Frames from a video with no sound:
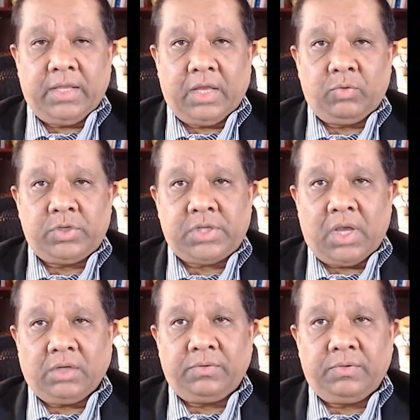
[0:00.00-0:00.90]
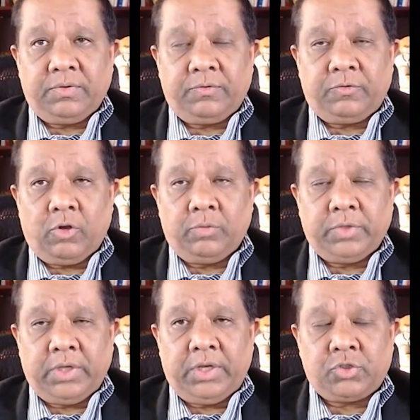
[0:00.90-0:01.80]
that we start
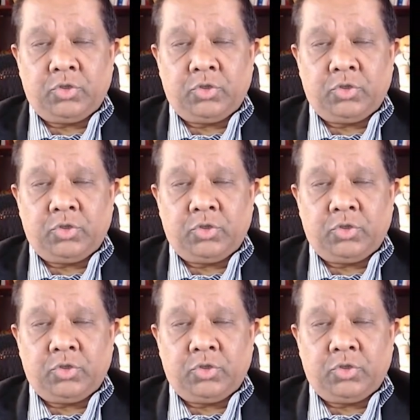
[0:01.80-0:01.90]
from the